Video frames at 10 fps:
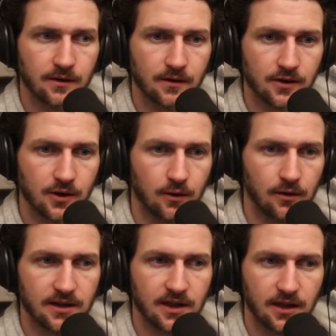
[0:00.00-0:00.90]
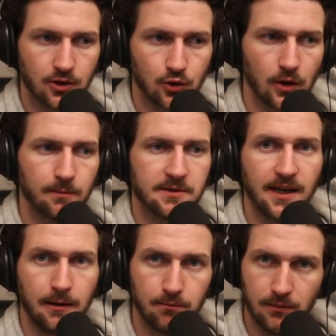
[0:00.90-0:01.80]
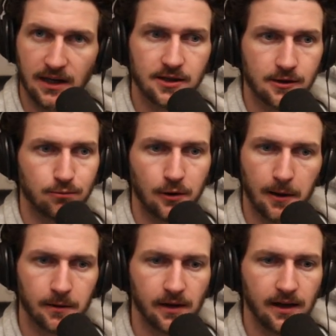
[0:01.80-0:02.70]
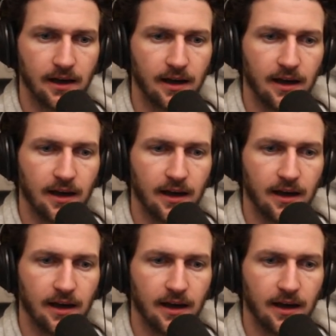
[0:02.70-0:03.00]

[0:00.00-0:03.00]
So let's get the drum set mixed properly,